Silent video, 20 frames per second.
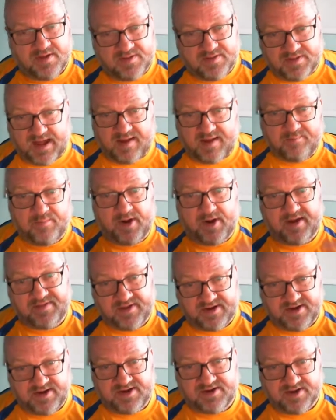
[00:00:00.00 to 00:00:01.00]
that might
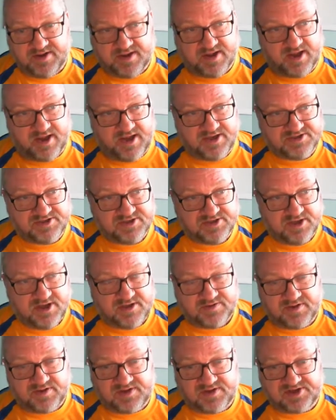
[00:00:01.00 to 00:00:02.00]
then indicate
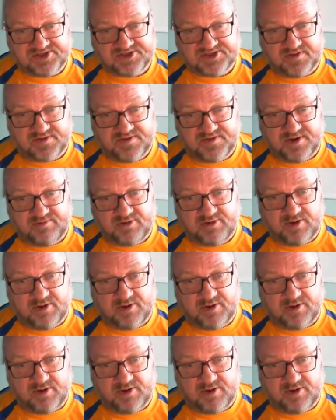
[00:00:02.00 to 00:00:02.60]
that there's something